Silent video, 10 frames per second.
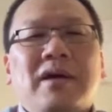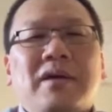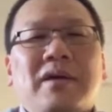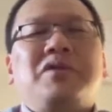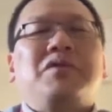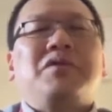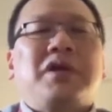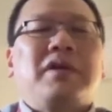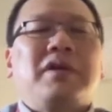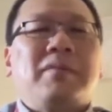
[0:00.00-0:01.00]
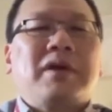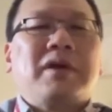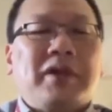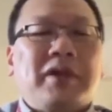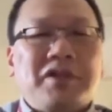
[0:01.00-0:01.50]
So generally I'm like a
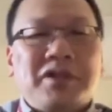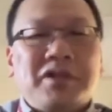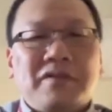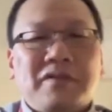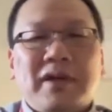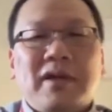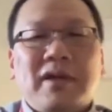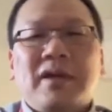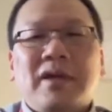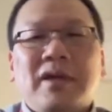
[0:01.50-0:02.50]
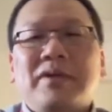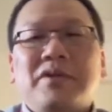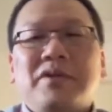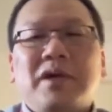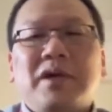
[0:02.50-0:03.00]
PlayStation fan. But
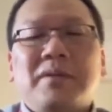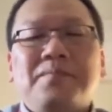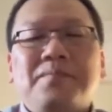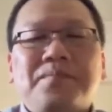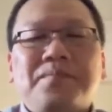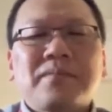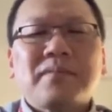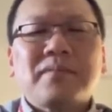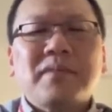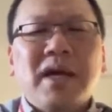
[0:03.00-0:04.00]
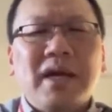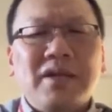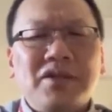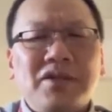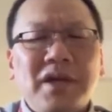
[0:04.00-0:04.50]
I'd
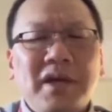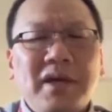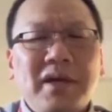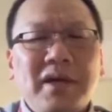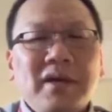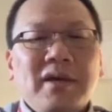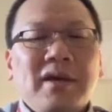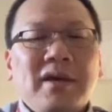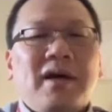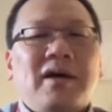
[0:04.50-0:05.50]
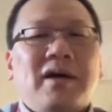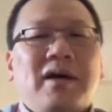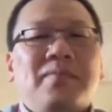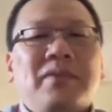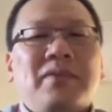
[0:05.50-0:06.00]
say
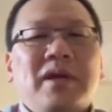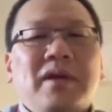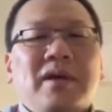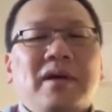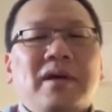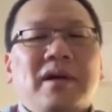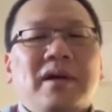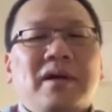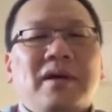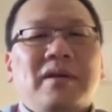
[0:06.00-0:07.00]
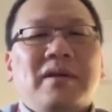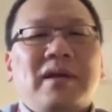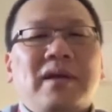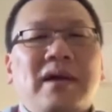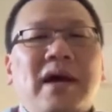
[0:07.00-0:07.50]
um, uh,
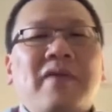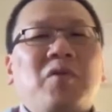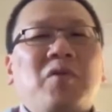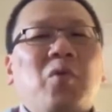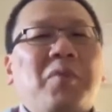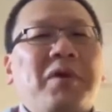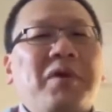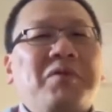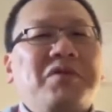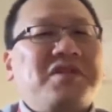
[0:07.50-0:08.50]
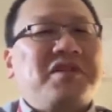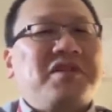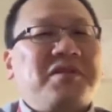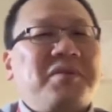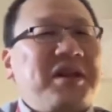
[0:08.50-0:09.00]
after work, but I wouldn't say it's like
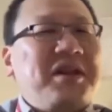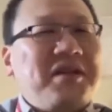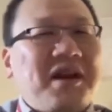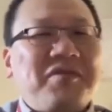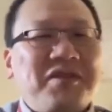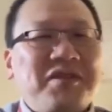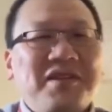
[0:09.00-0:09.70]
immediately after.